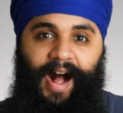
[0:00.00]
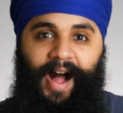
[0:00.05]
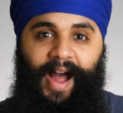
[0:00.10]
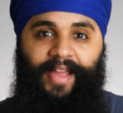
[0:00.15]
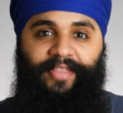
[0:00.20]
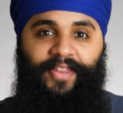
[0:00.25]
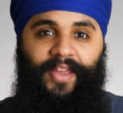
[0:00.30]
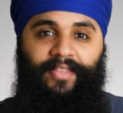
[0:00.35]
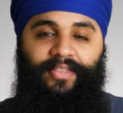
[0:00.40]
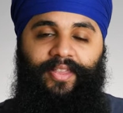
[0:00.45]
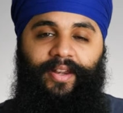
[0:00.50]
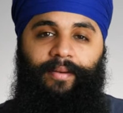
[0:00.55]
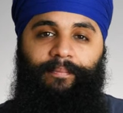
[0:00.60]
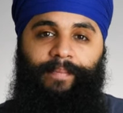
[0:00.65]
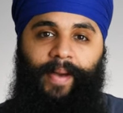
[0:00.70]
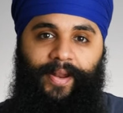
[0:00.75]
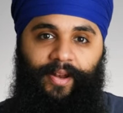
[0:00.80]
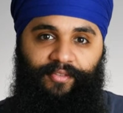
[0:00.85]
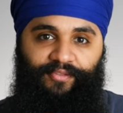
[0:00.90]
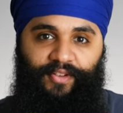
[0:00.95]
I think there are
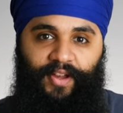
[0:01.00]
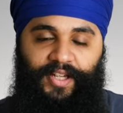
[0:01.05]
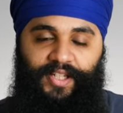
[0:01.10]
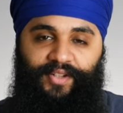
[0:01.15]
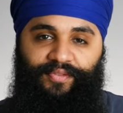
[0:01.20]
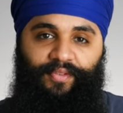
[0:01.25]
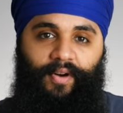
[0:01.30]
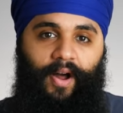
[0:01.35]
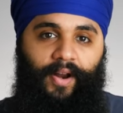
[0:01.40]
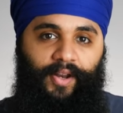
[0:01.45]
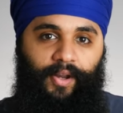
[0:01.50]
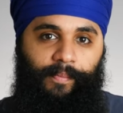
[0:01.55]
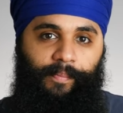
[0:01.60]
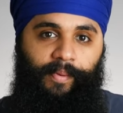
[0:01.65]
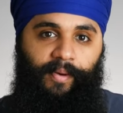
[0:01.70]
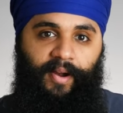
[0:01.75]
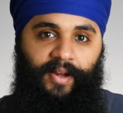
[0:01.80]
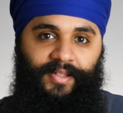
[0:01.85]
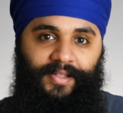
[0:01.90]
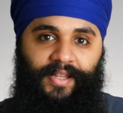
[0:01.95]
benefits of
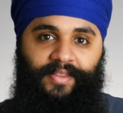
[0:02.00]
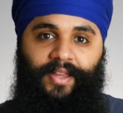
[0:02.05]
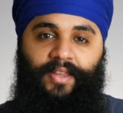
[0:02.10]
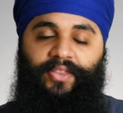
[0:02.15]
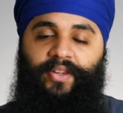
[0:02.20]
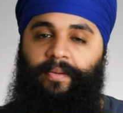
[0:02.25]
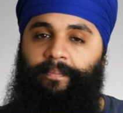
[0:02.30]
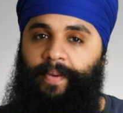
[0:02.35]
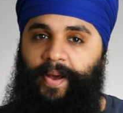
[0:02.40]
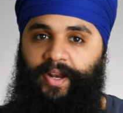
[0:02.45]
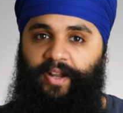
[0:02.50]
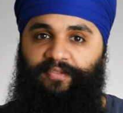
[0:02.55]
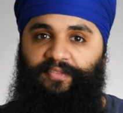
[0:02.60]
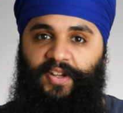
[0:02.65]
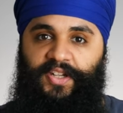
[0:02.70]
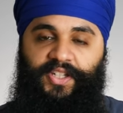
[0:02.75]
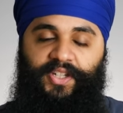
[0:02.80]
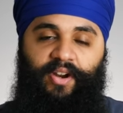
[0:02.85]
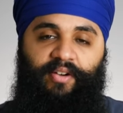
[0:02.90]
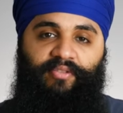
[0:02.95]
audiobooks. I think there are
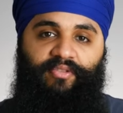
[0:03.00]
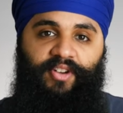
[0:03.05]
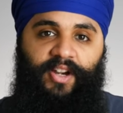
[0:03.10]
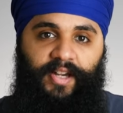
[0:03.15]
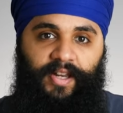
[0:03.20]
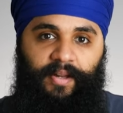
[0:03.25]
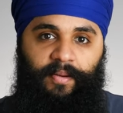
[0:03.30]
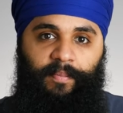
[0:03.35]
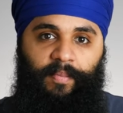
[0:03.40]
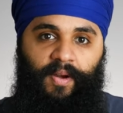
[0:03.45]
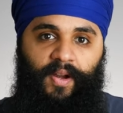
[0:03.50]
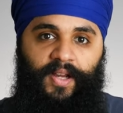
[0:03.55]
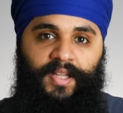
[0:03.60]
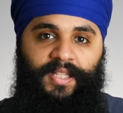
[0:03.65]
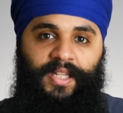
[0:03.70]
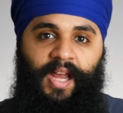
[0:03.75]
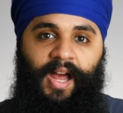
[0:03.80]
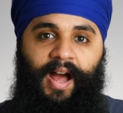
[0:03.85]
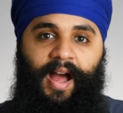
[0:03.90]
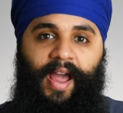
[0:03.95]
benefits of reading books.